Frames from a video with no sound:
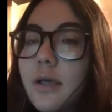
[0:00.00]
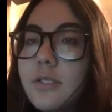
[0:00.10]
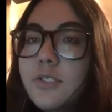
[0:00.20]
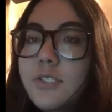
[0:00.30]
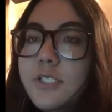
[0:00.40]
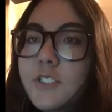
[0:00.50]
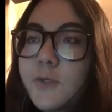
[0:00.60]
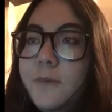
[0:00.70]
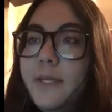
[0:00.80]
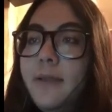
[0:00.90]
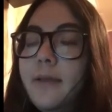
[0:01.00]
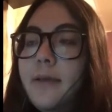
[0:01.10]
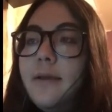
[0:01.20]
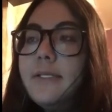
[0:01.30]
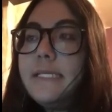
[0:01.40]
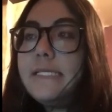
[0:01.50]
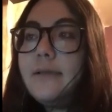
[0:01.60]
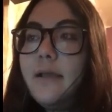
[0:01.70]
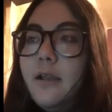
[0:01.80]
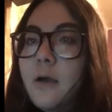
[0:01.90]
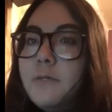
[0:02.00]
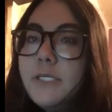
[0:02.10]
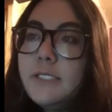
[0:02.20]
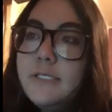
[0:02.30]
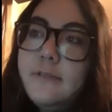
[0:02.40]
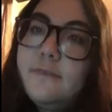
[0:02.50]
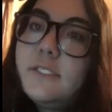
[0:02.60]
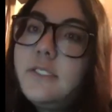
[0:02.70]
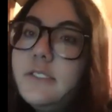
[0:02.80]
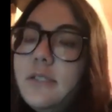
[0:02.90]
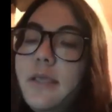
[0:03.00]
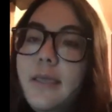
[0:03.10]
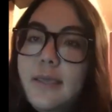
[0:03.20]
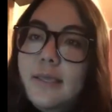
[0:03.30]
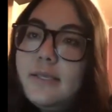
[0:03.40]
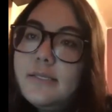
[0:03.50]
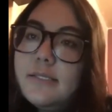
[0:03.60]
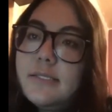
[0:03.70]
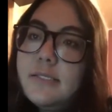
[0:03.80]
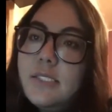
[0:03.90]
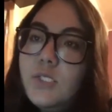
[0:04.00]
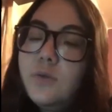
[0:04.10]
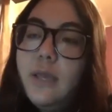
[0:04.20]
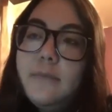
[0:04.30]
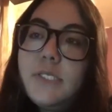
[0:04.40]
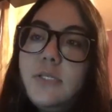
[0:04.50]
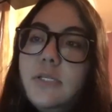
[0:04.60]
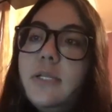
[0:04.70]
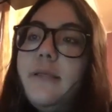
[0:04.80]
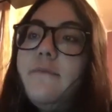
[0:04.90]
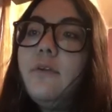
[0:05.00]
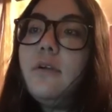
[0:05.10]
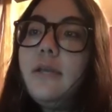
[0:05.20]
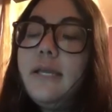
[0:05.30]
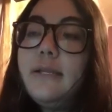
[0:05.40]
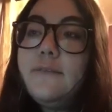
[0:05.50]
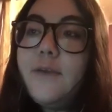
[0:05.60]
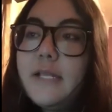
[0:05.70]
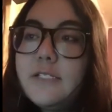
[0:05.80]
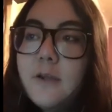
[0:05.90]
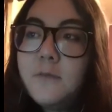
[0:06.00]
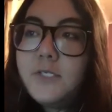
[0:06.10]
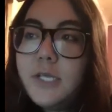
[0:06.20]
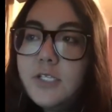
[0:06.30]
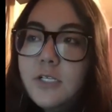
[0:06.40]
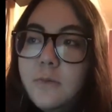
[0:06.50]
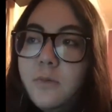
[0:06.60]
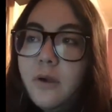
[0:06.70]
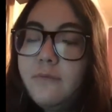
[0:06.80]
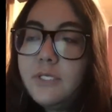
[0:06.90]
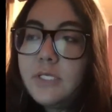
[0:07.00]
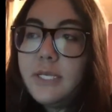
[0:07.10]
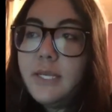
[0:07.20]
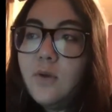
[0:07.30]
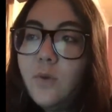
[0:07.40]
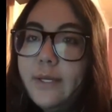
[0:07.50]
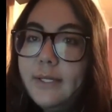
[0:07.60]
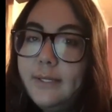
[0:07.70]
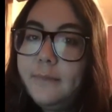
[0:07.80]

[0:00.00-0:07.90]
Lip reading: Suggestopedia design objectives is to aims to deliver an advanced conversation professionally quickly.